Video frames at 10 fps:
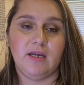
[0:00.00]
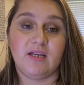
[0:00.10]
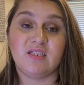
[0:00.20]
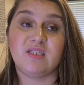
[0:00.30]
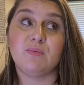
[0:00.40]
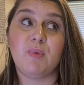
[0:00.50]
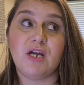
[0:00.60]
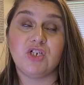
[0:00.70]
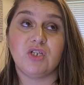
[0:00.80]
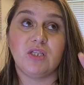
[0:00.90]

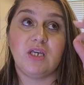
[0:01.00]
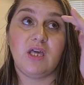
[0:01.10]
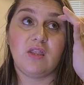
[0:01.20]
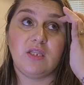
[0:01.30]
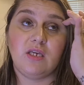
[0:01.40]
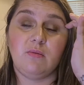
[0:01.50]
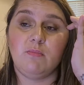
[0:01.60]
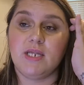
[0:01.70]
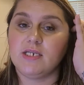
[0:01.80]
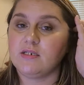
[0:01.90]
especially the
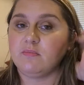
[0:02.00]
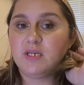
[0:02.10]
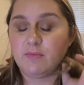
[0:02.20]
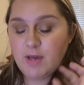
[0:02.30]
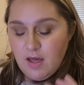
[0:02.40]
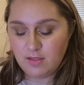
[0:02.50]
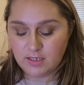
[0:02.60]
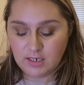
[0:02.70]
Mint to Be palette.